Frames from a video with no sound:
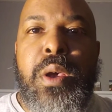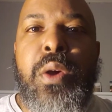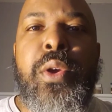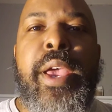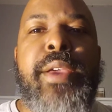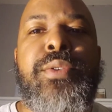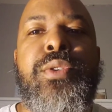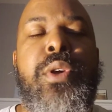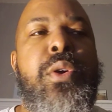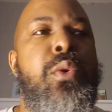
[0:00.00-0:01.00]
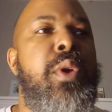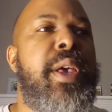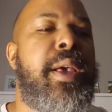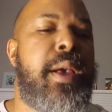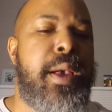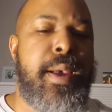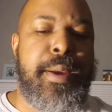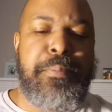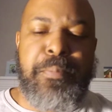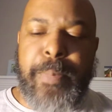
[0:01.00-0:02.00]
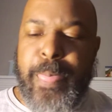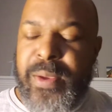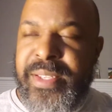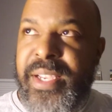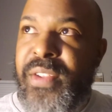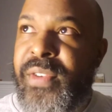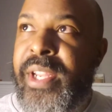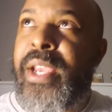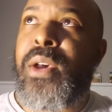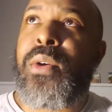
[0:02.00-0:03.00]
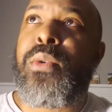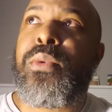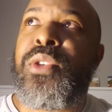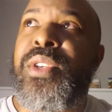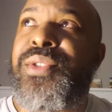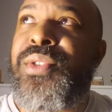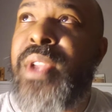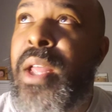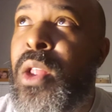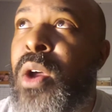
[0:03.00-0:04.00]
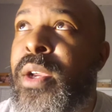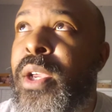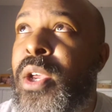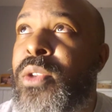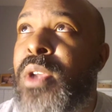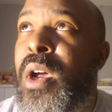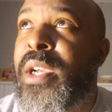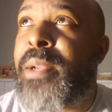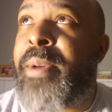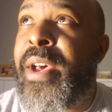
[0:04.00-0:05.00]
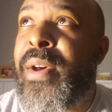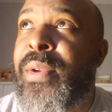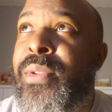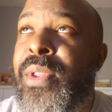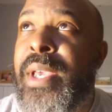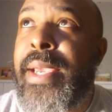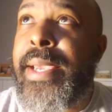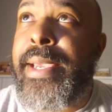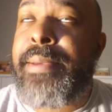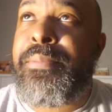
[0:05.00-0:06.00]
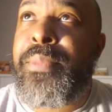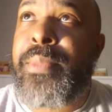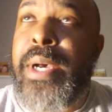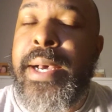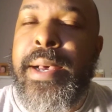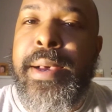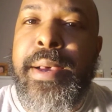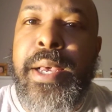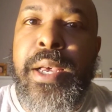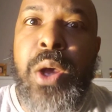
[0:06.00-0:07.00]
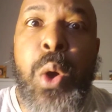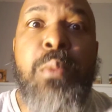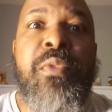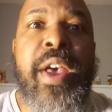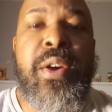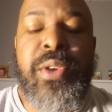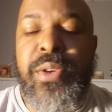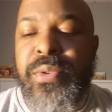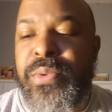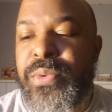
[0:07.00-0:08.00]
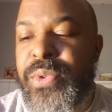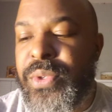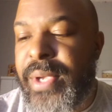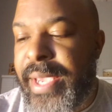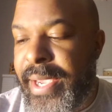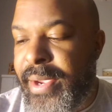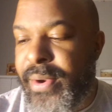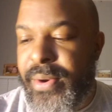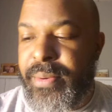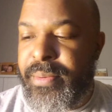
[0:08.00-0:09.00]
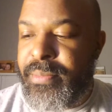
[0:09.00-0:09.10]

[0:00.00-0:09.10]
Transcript: Okay, so I did a video just not long ago talking about the home values here,